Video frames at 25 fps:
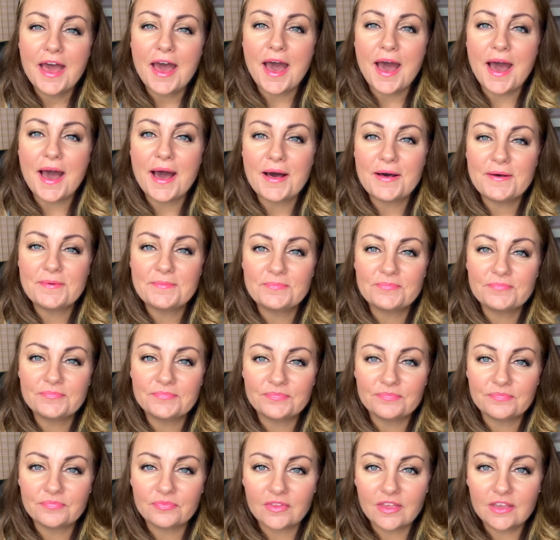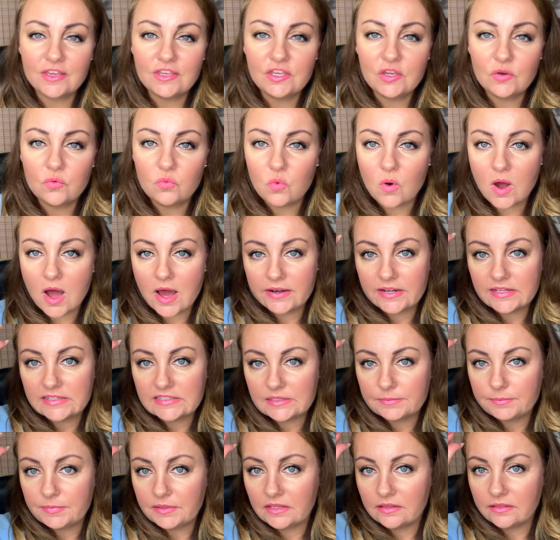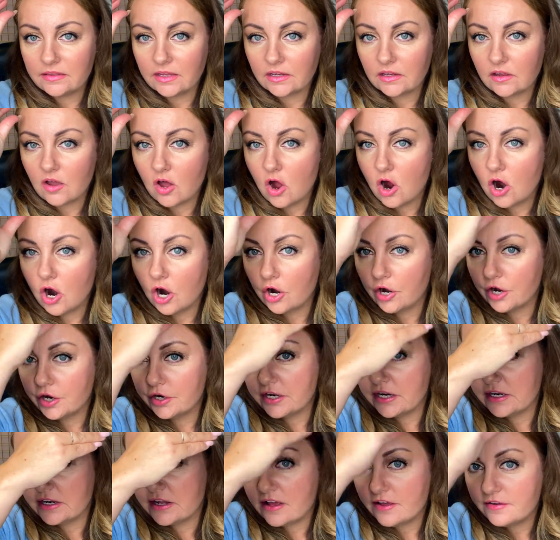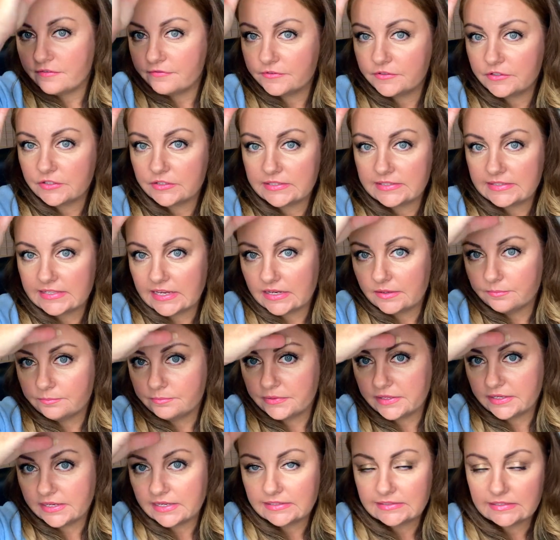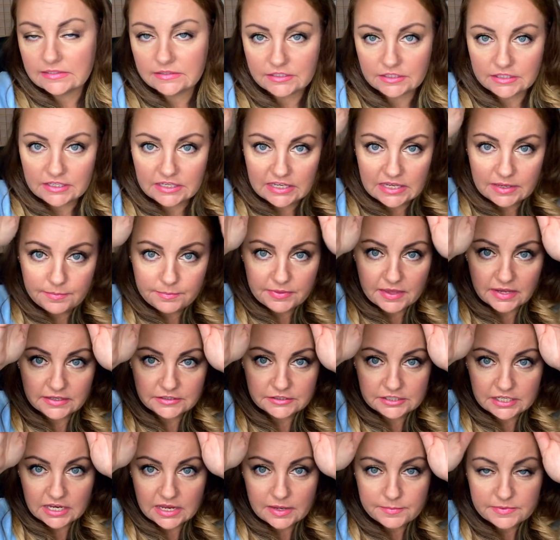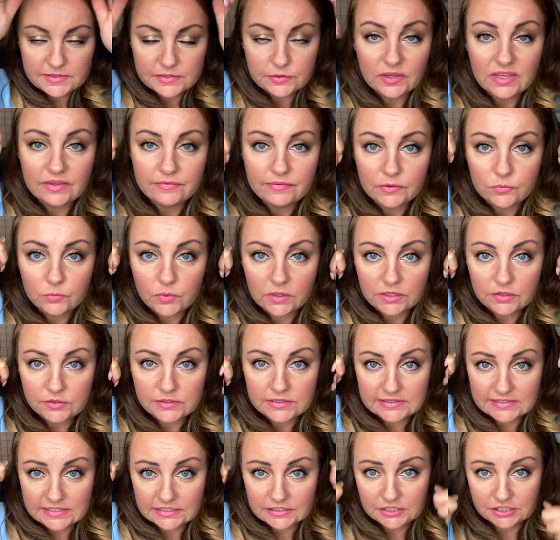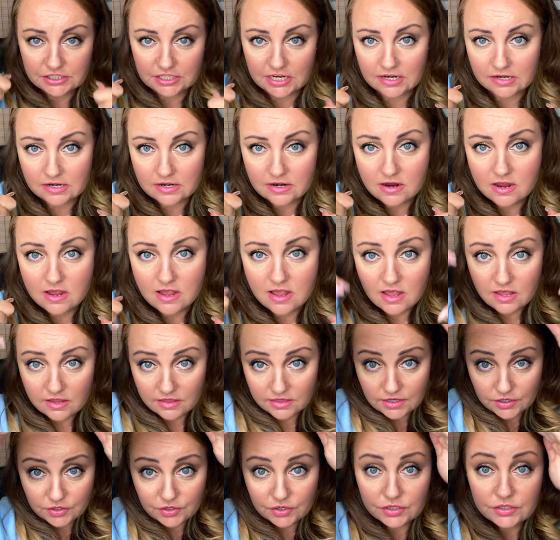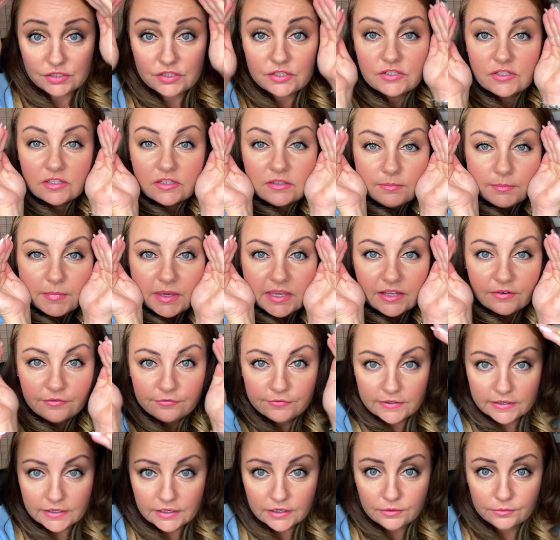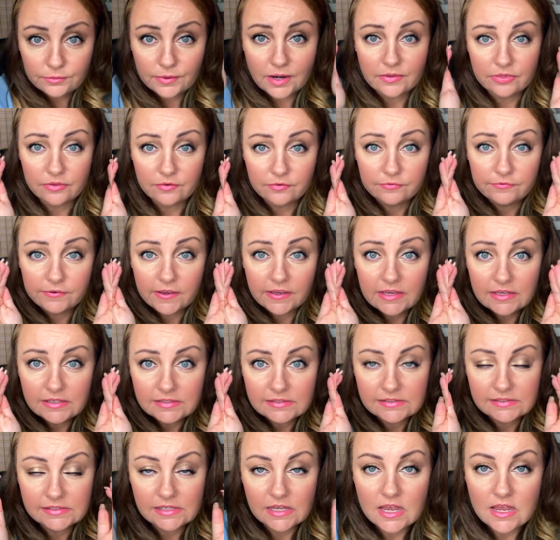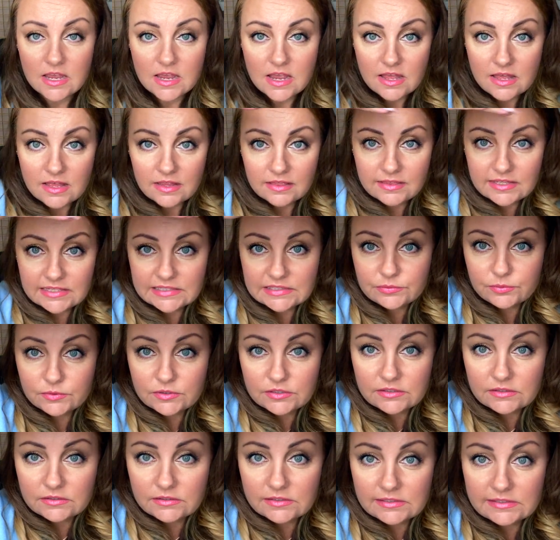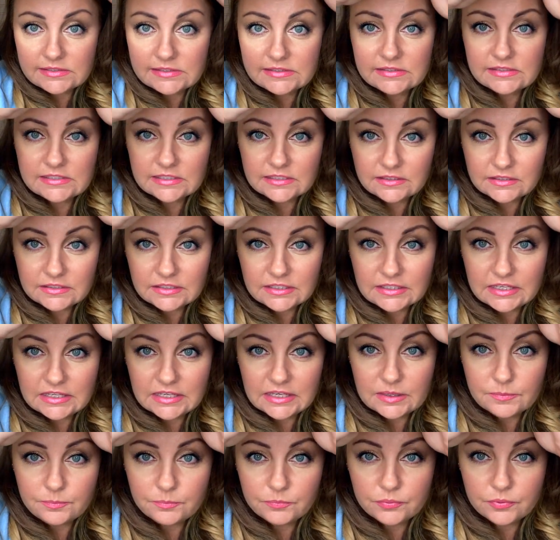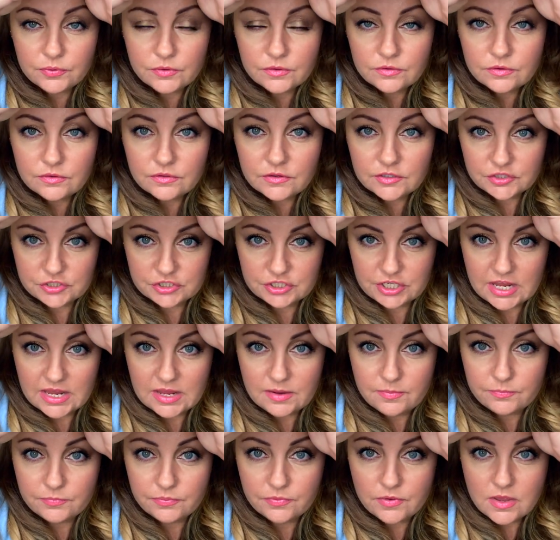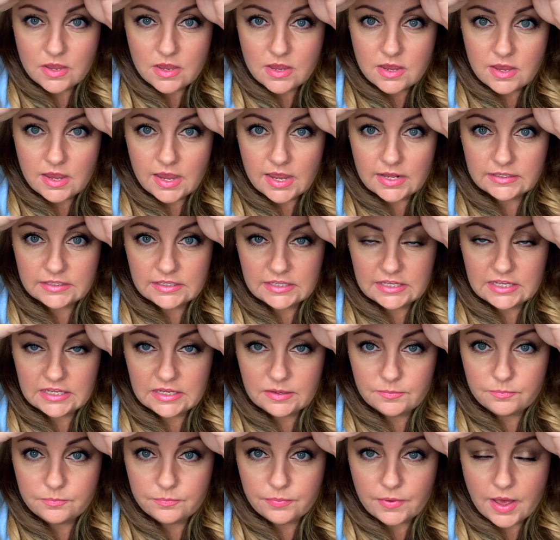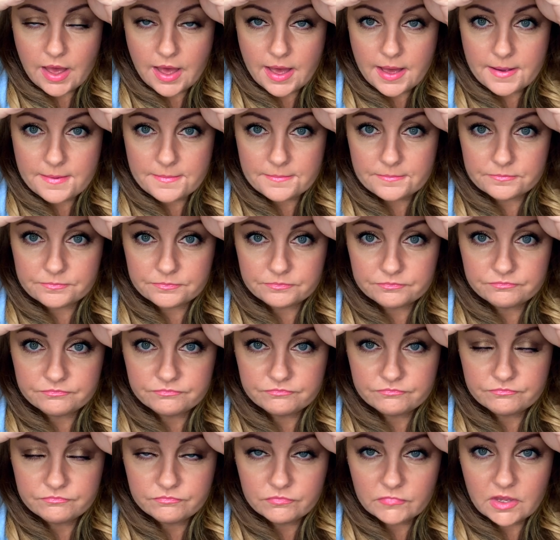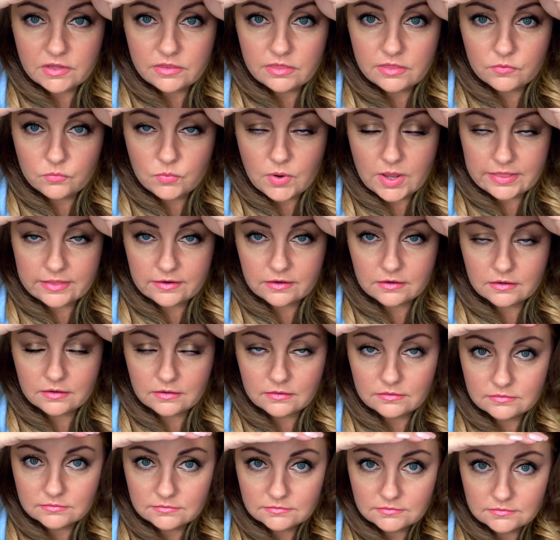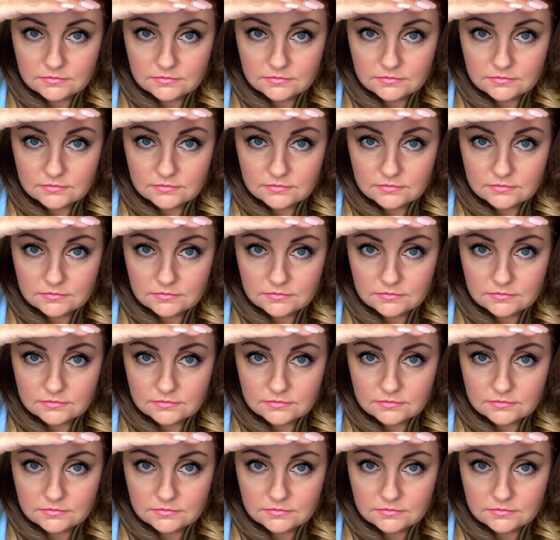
You want it to be like hard enough to stay in place and to keep that shape. So even when you cinch in the hood to make it fit it around the face, this will still keep the shape and keep the weather